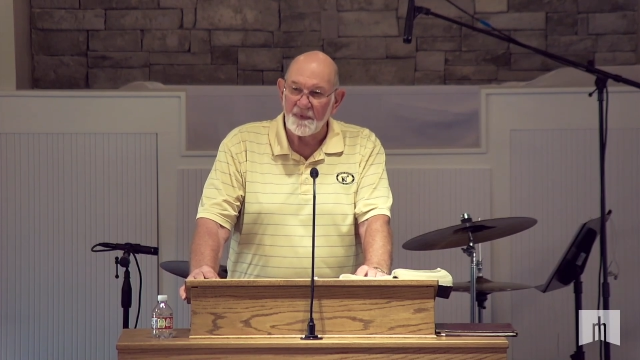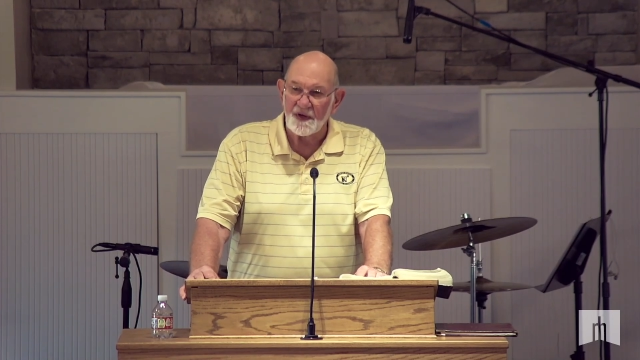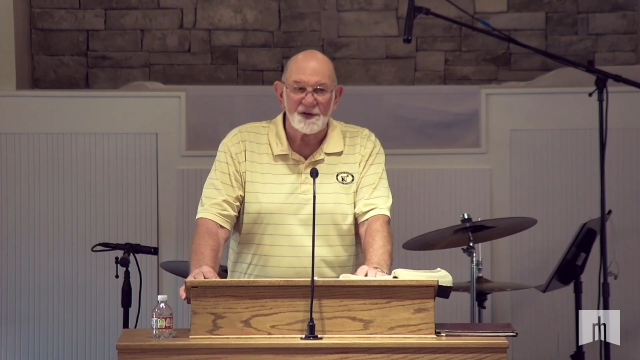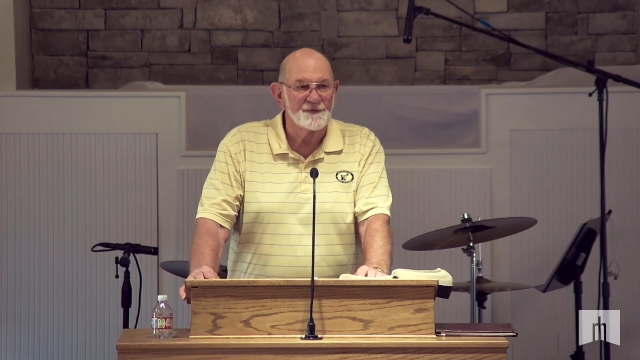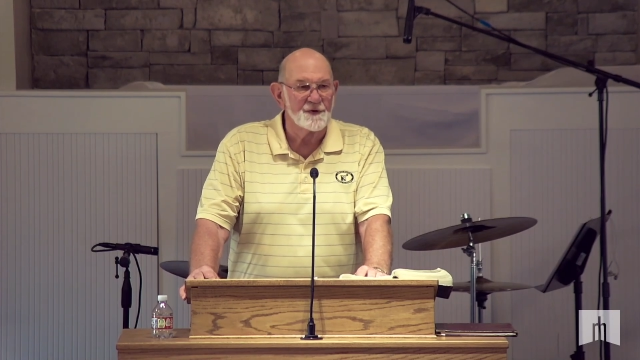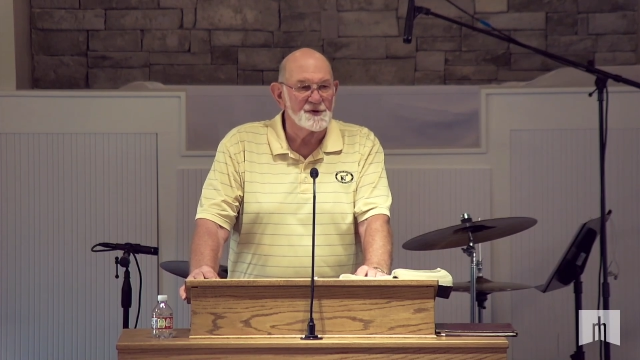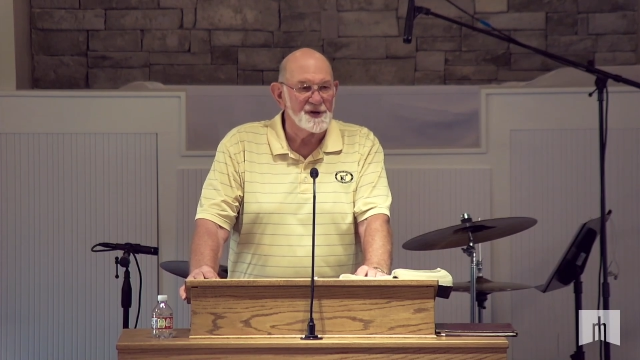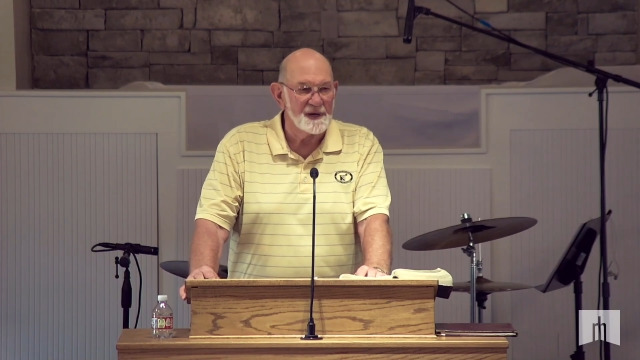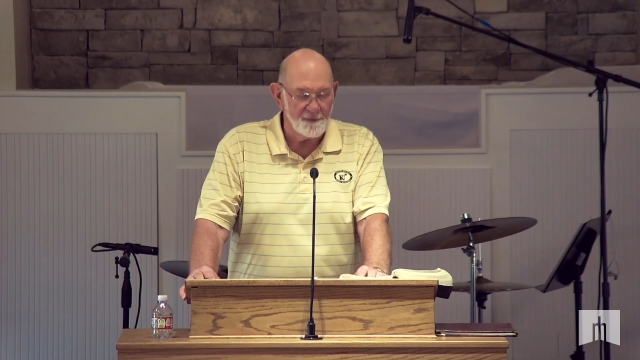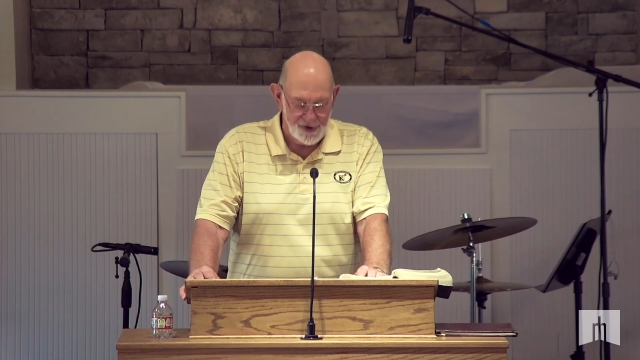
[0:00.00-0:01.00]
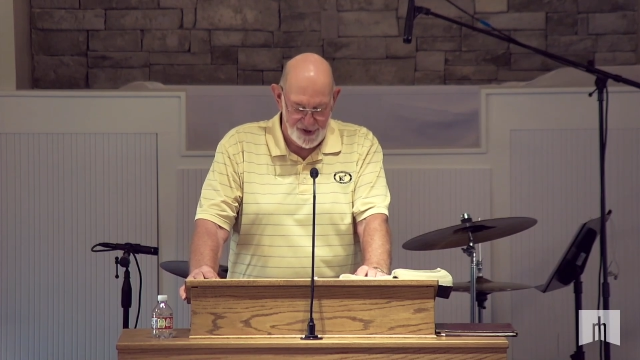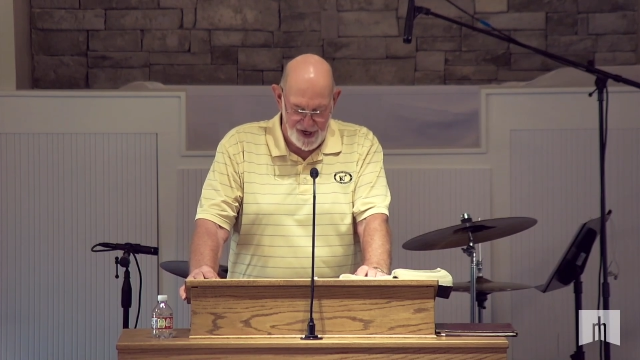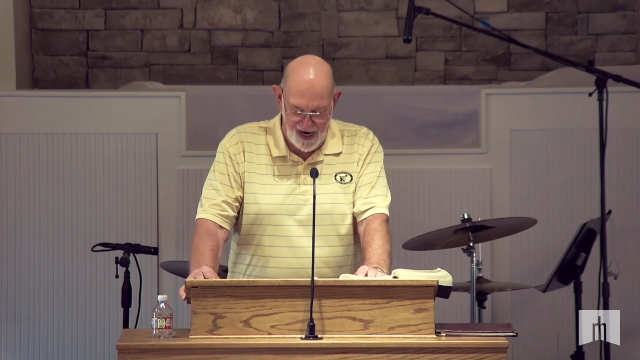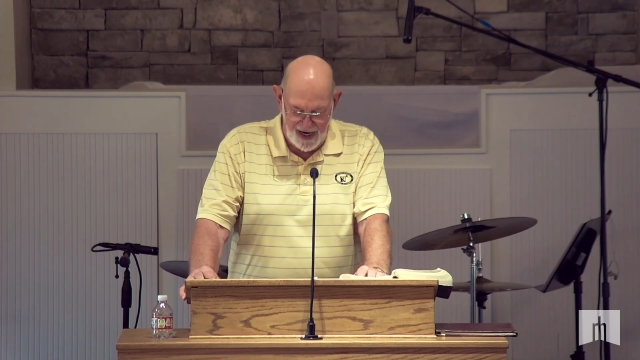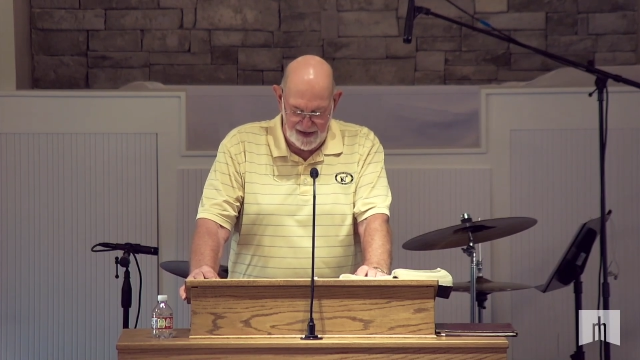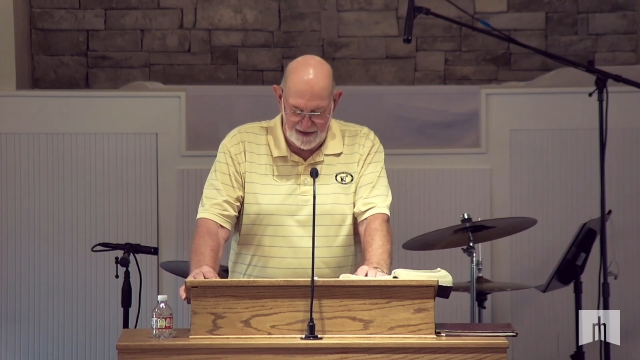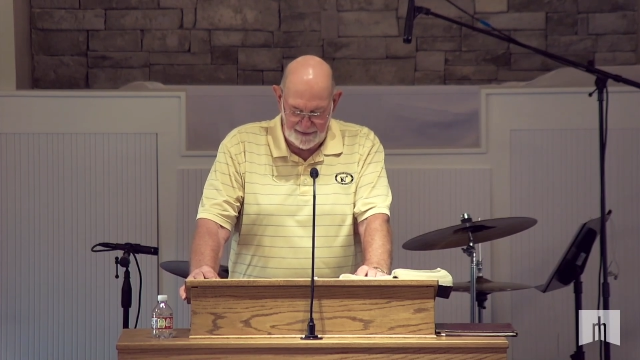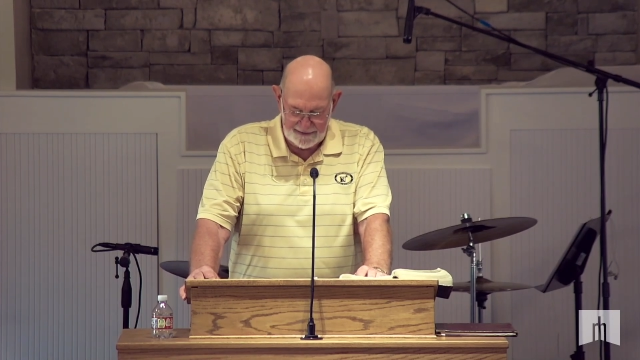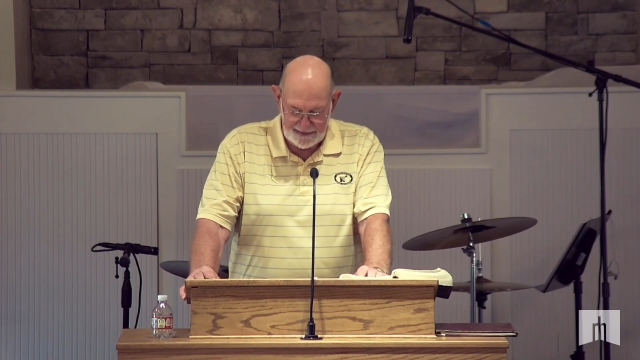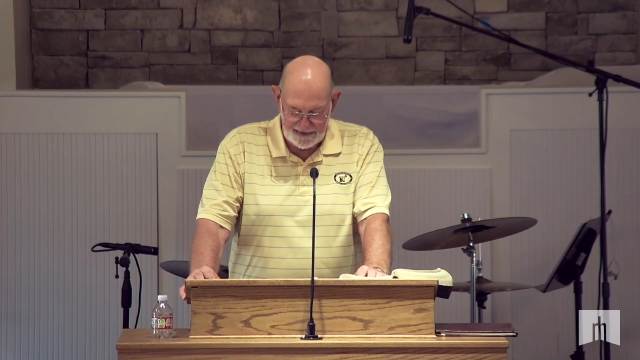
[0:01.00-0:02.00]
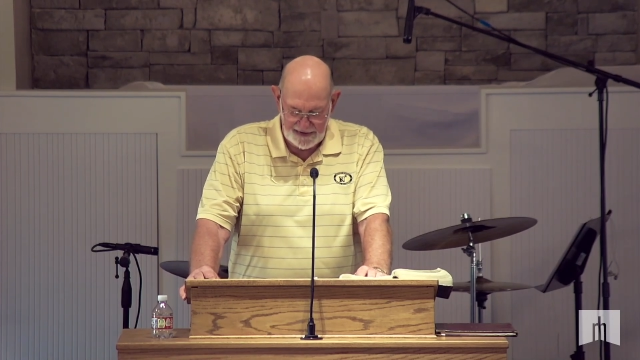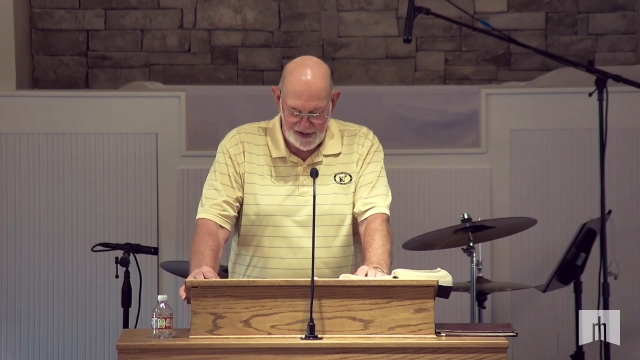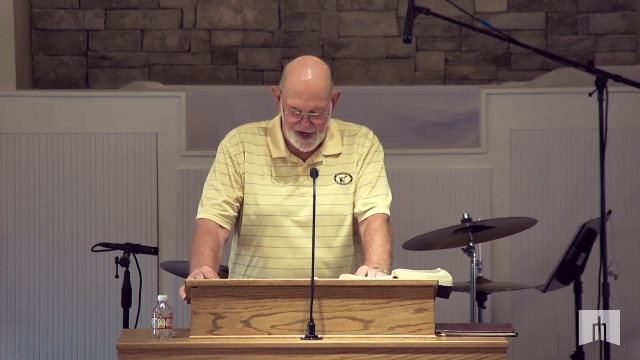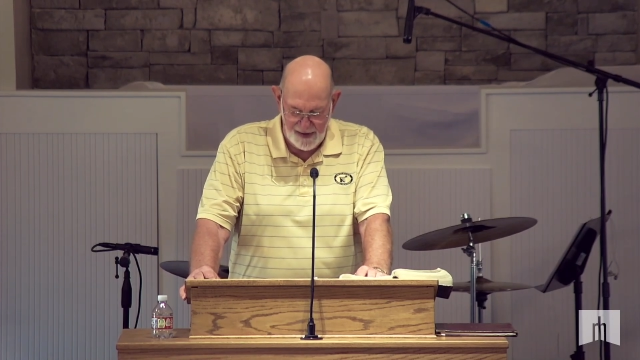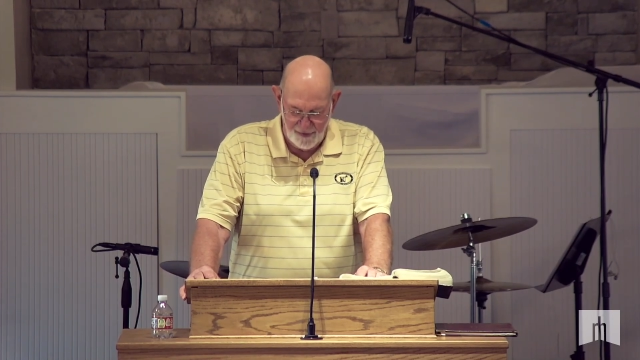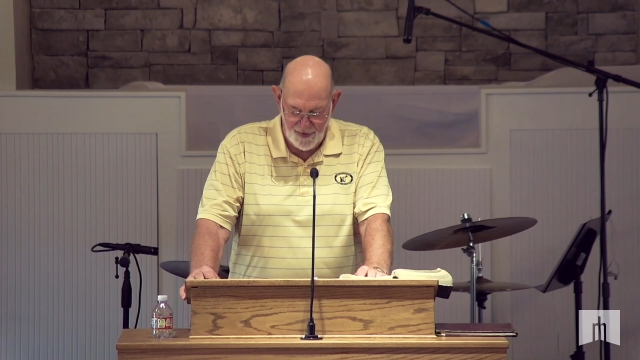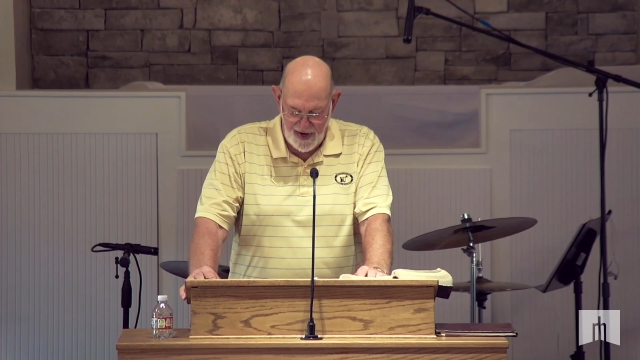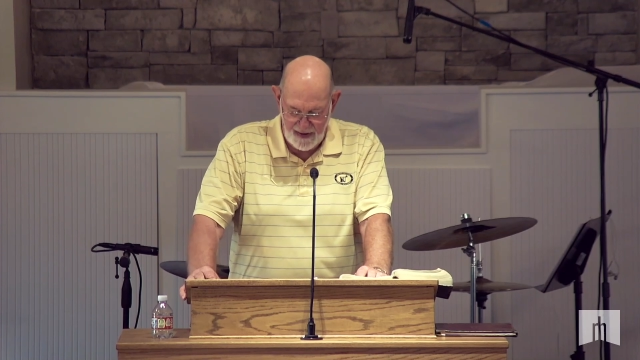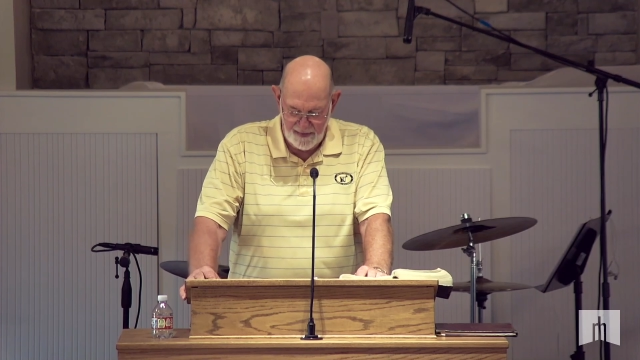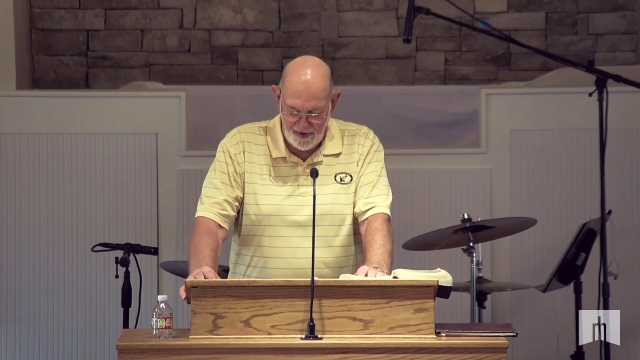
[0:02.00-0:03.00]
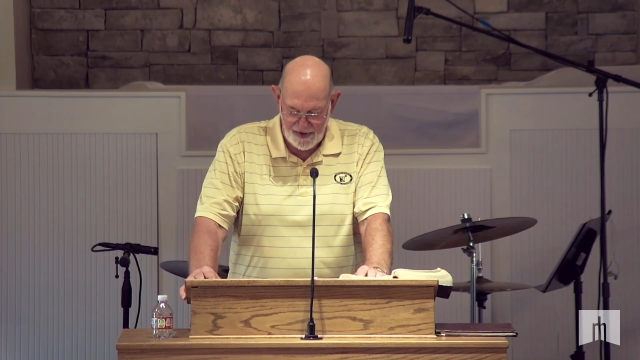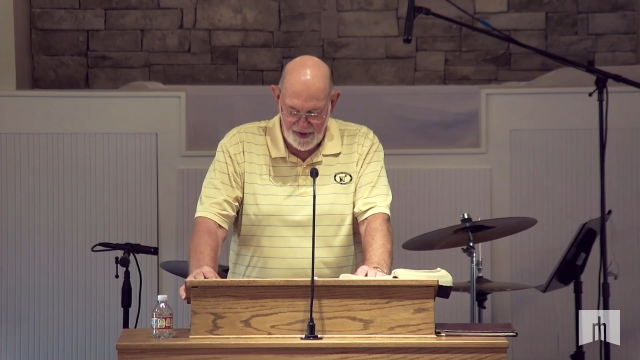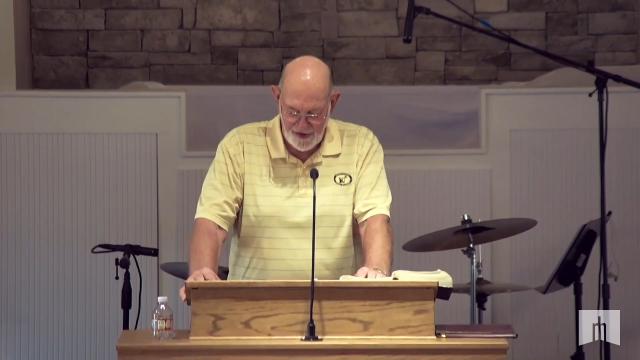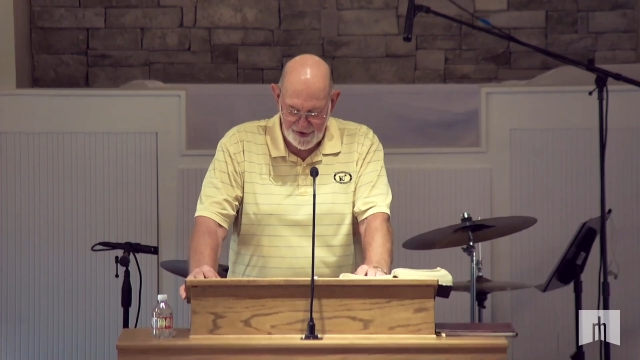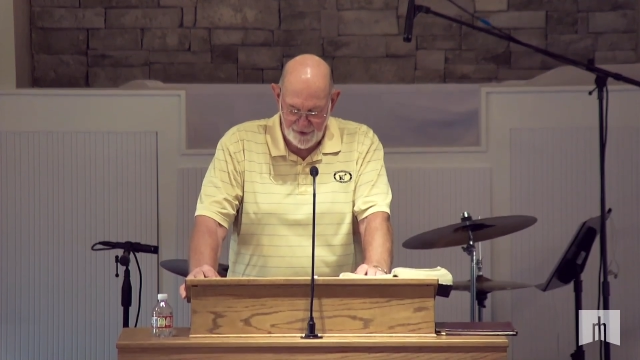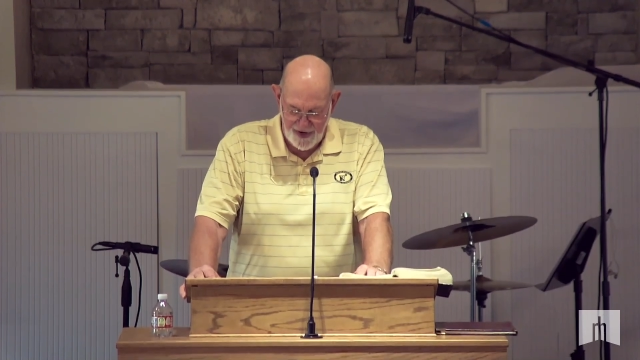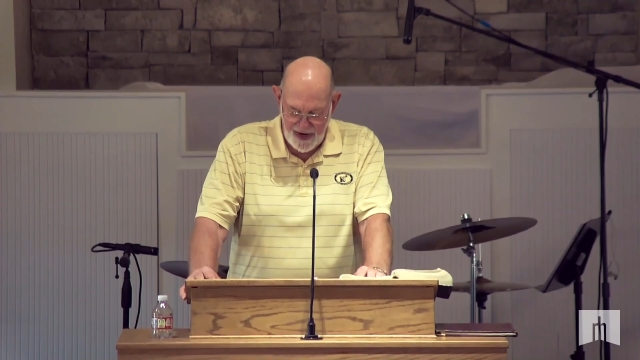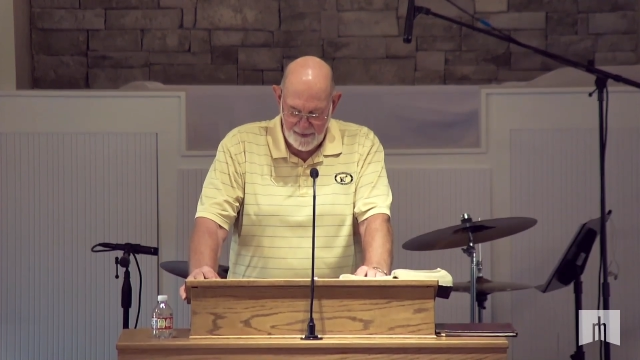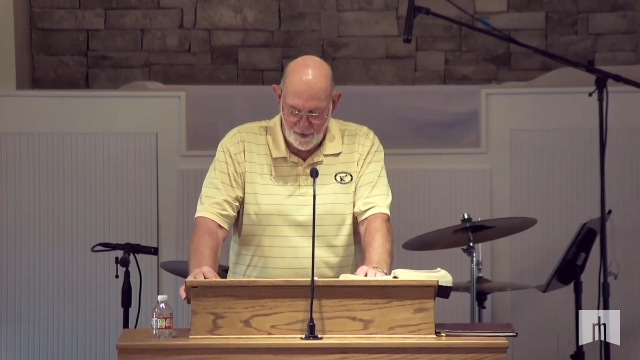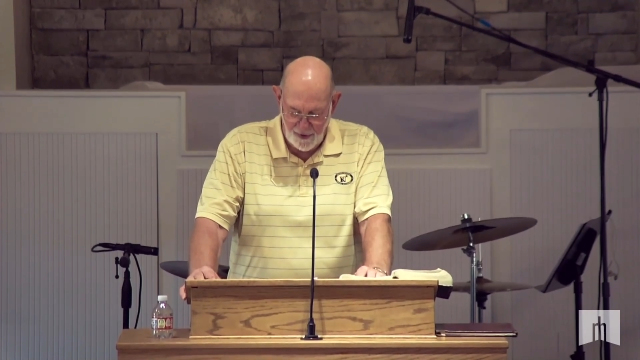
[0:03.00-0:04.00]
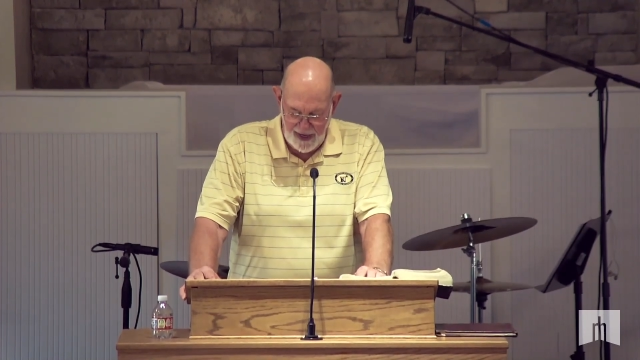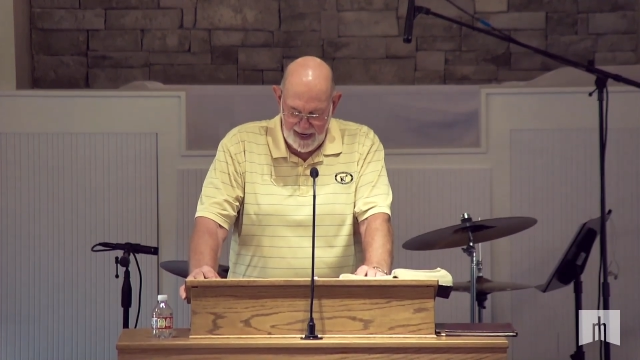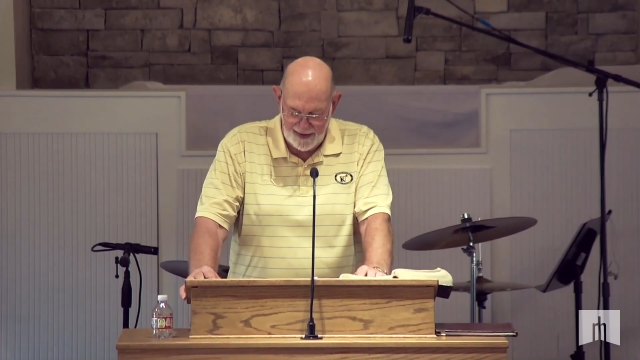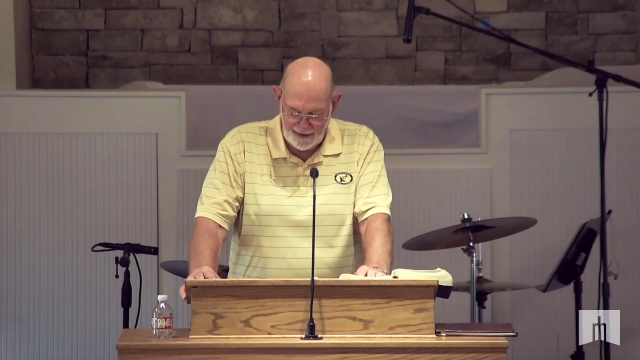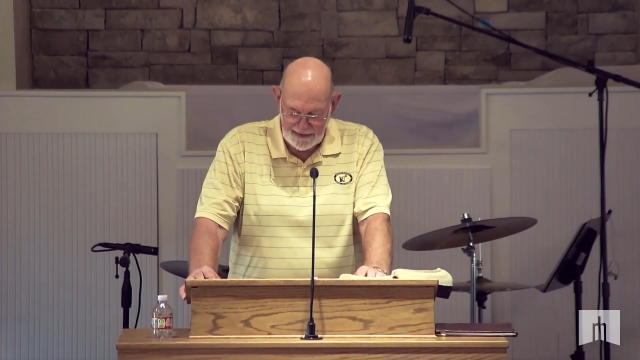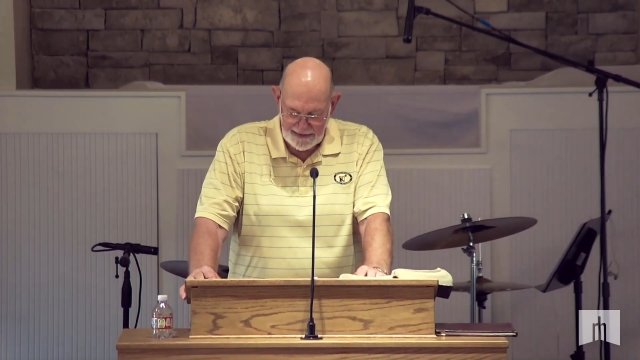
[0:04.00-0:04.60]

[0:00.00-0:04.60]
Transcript: His first name was John, and his Hebrew name and surname, or Latin